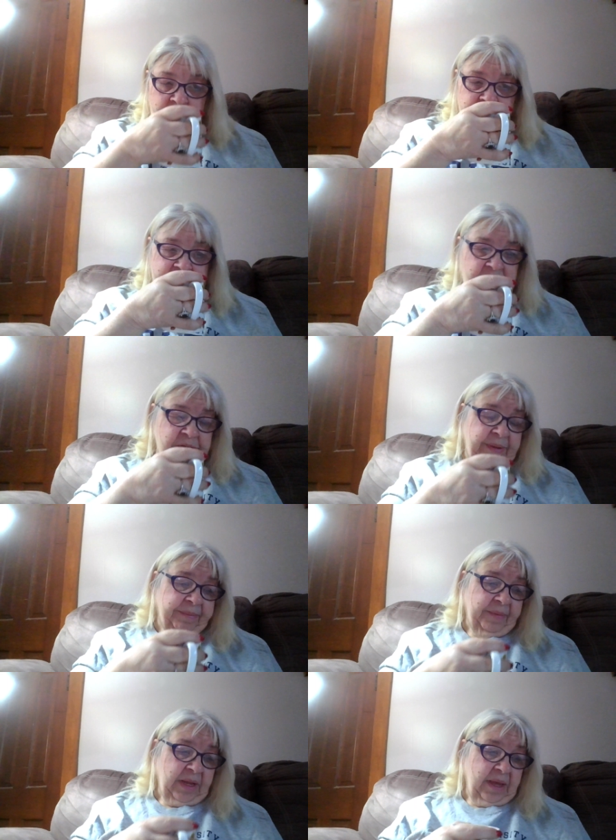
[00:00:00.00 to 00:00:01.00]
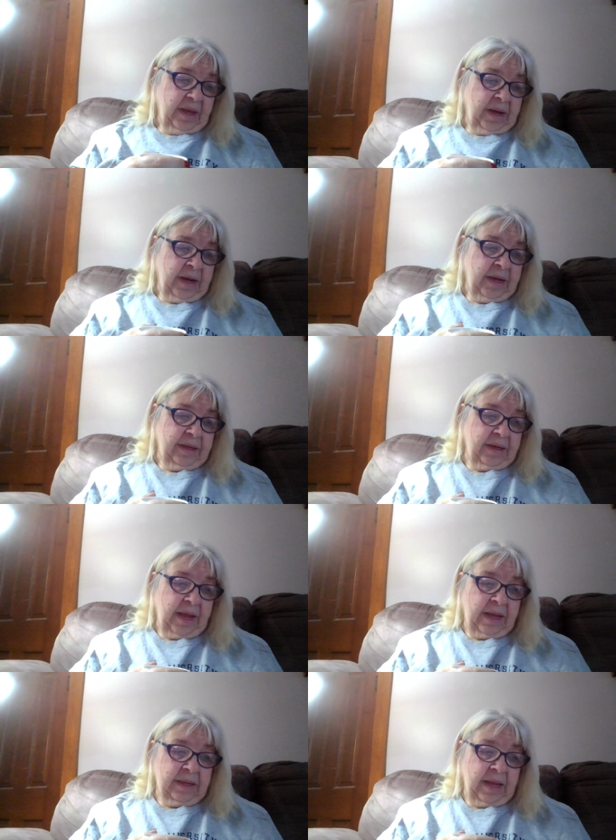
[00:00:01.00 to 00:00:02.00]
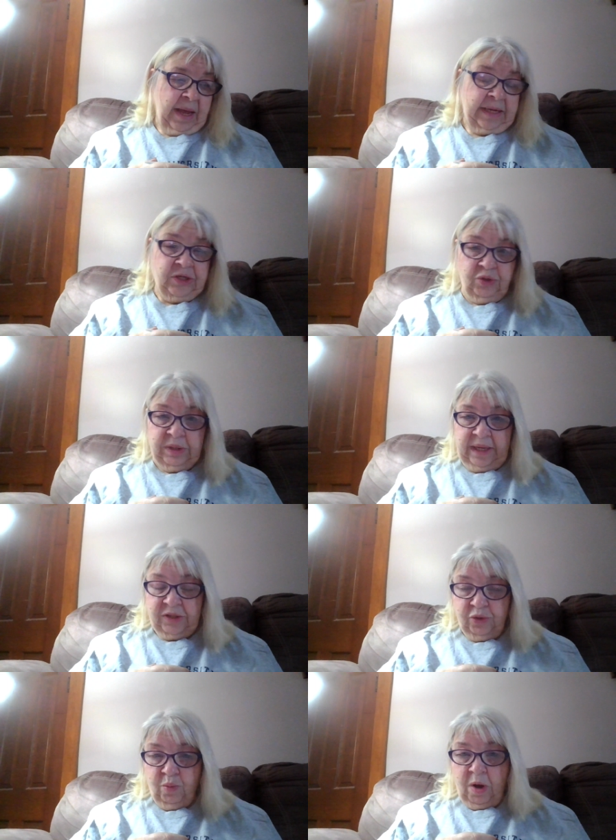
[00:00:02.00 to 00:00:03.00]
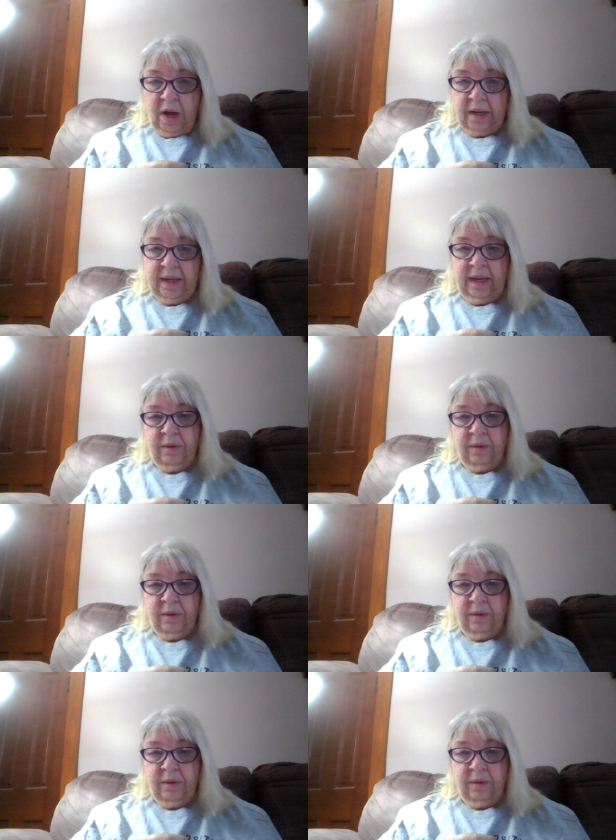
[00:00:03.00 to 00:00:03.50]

excuse me, uh, I do like to walk.